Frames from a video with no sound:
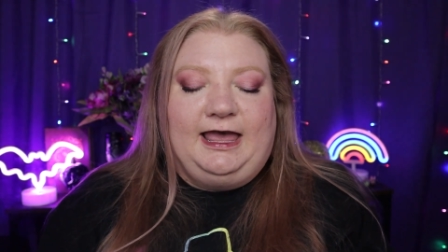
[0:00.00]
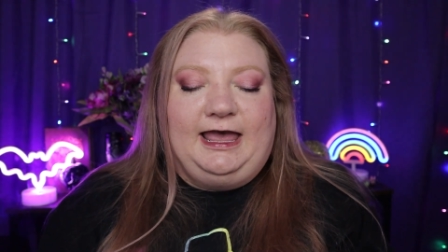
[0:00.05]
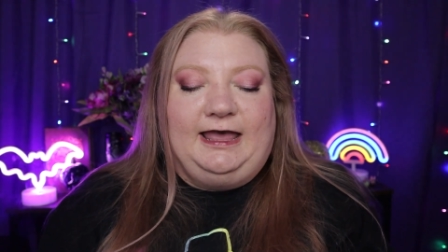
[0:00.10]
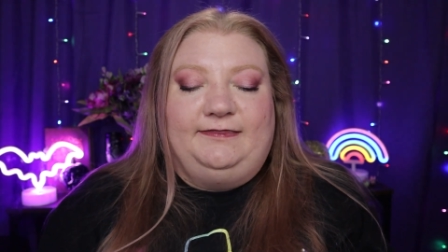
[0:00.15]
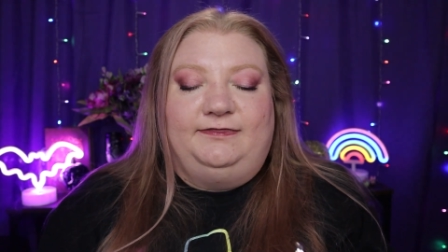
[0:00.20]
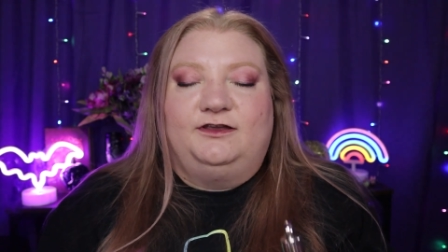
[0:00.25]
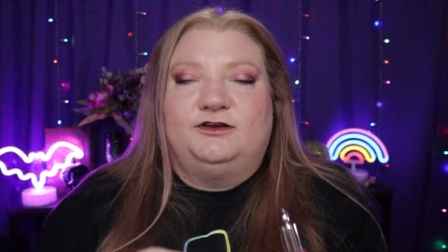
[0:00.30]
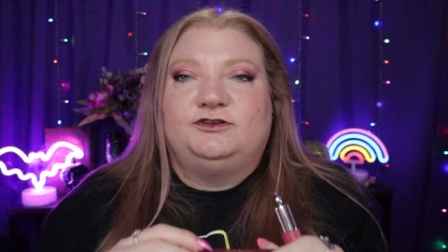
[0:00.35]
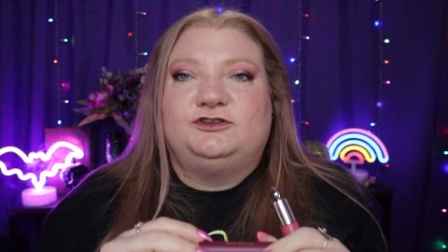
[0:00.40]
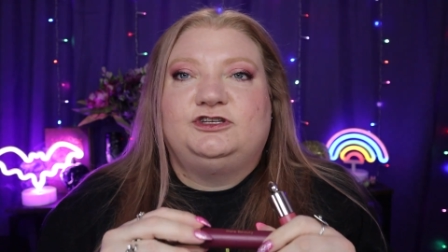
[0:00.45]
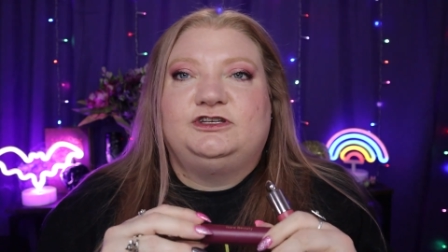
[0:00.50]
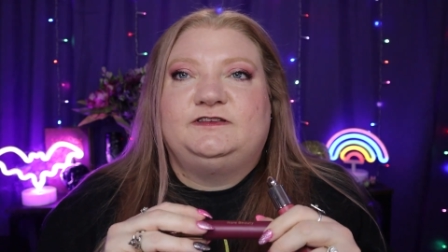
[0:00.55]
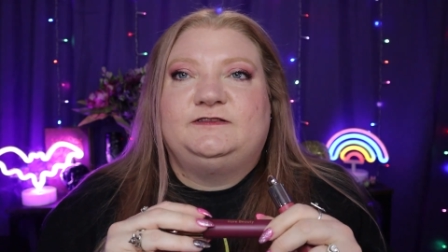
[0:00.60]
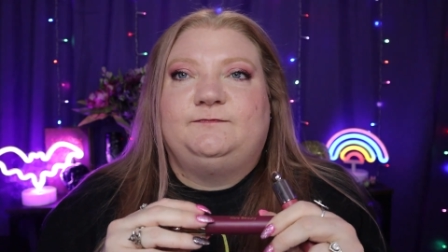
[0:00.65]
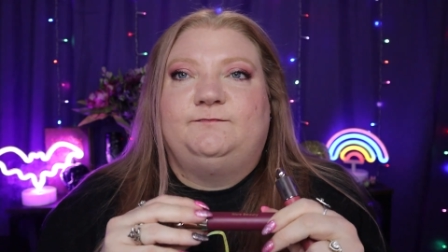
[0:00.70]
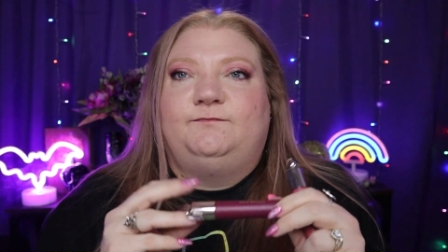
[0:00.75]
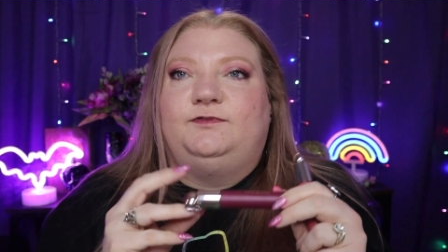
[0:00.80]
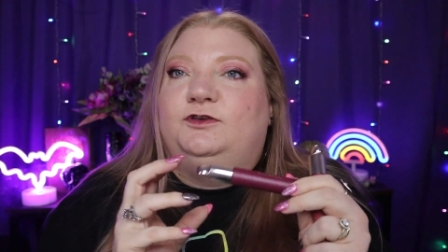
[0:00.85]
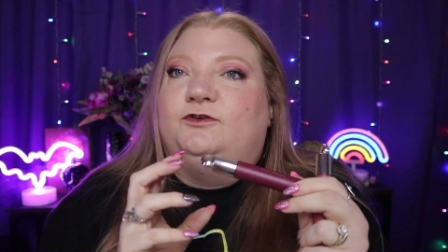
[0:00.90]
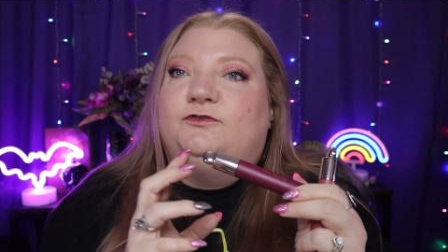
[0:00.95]
And they're
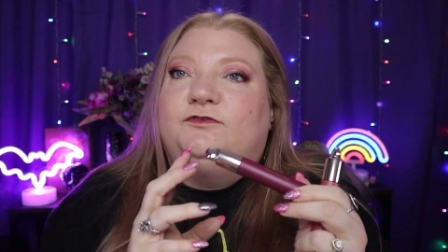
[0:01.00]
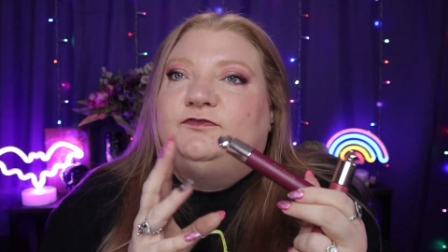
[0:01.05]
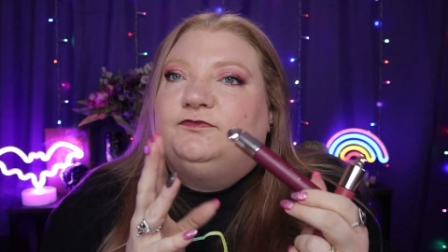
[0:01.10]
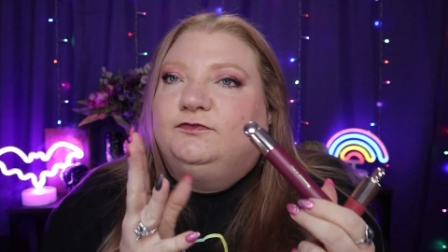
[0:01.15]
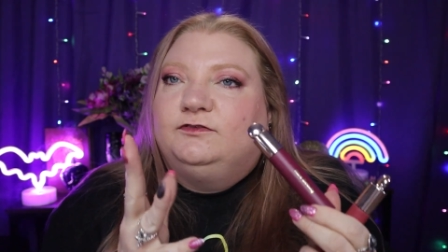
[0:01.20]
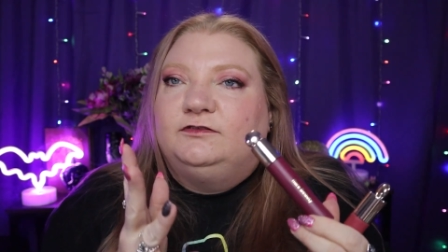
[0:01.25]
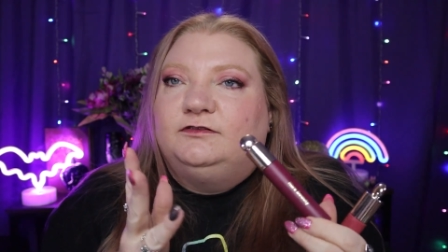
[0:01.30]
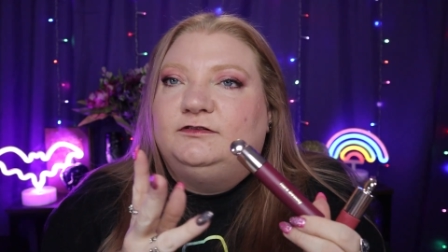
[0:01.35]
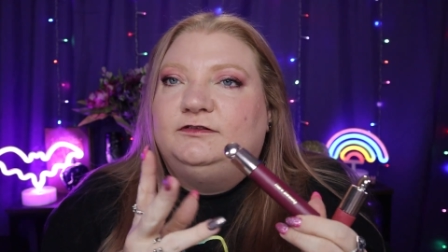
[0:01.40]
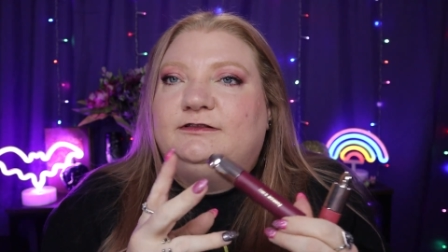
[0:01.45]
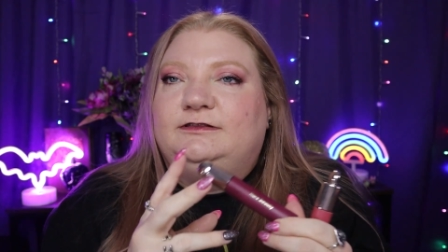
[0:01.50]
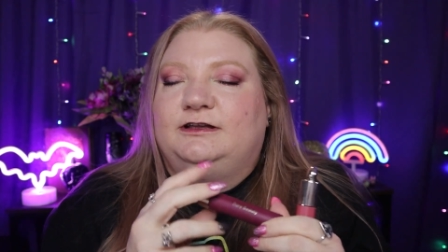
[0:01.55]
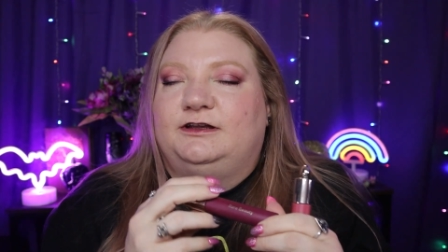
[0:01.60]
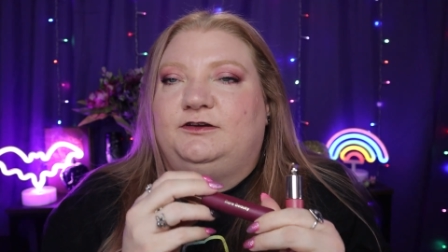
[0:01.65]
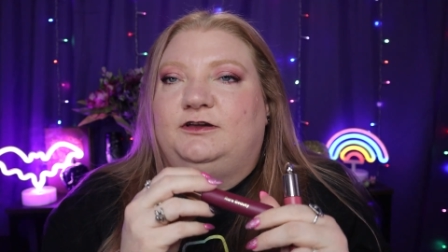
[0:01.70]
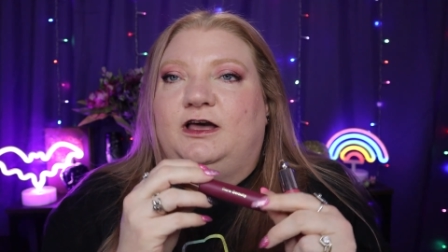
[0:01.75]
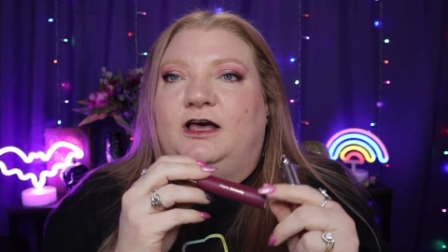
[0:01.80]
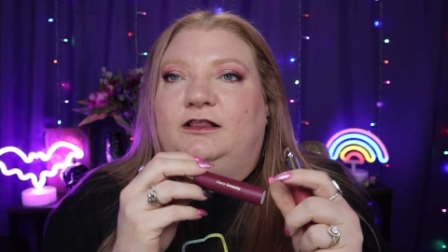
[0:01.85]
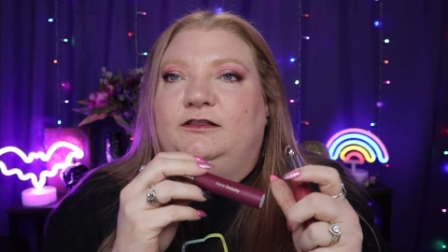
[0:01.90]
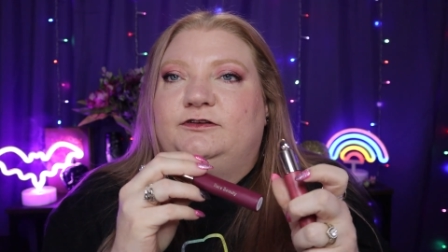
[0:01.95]
just beautiful.
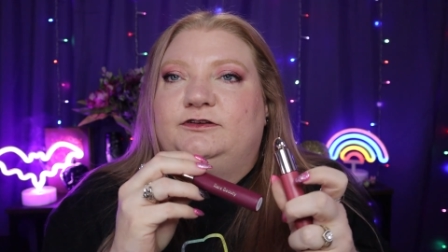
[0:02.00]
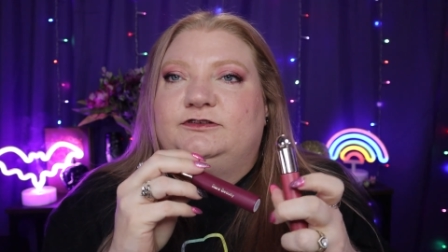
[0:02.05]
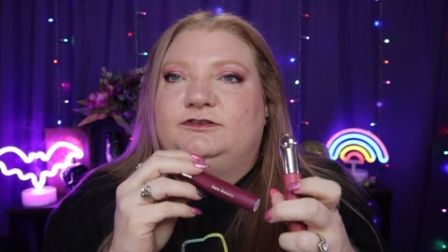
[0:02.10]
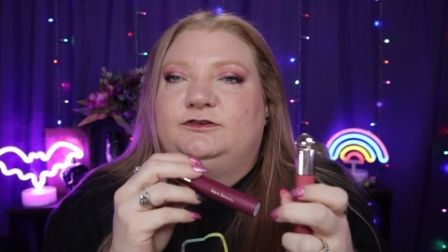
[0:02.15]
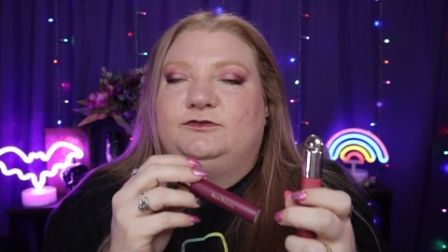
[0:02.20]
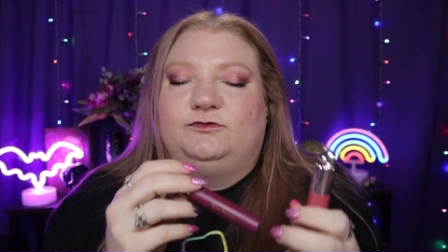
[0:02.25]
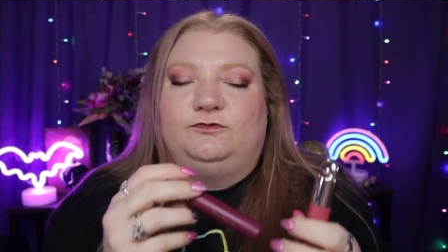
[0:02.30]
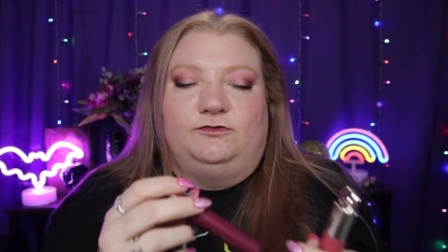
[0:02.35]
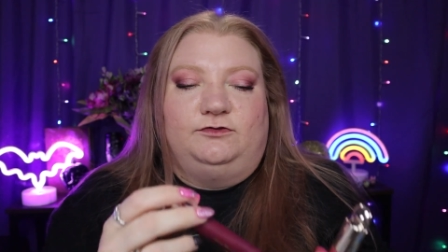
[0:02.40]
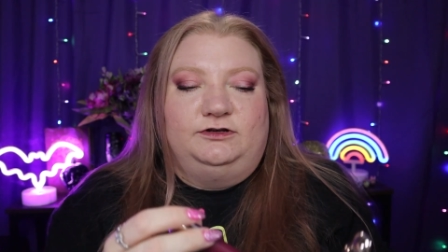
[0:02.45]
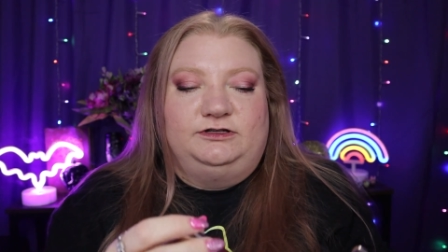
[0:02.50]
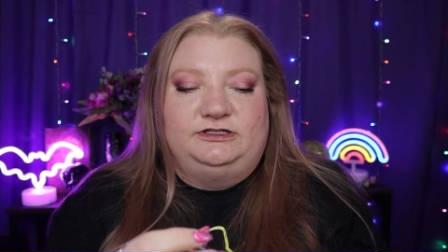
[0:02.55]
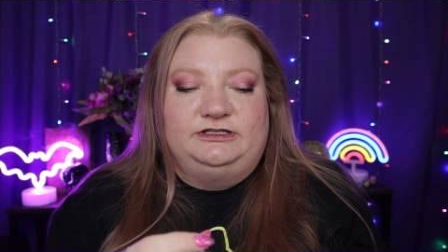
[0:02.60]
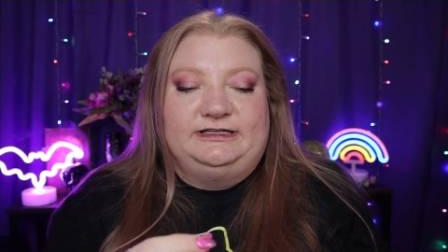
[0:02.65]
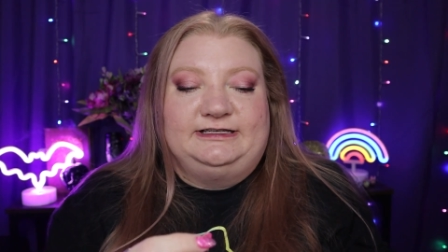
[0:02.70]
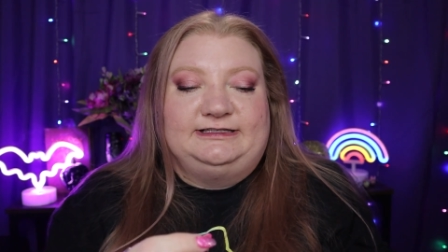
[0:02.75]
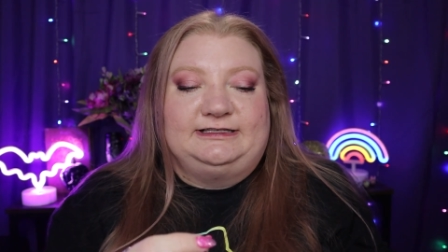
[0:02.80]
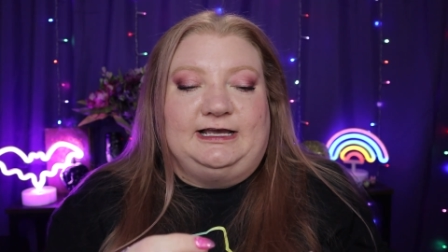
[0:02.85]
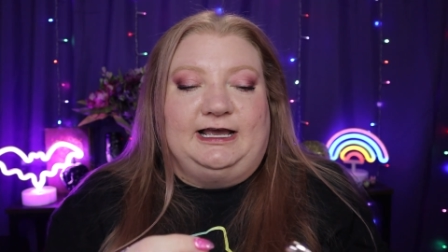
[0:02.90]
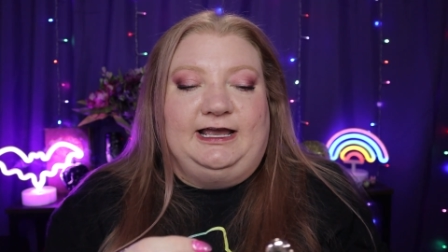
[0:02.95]
Their colors are gorgeous.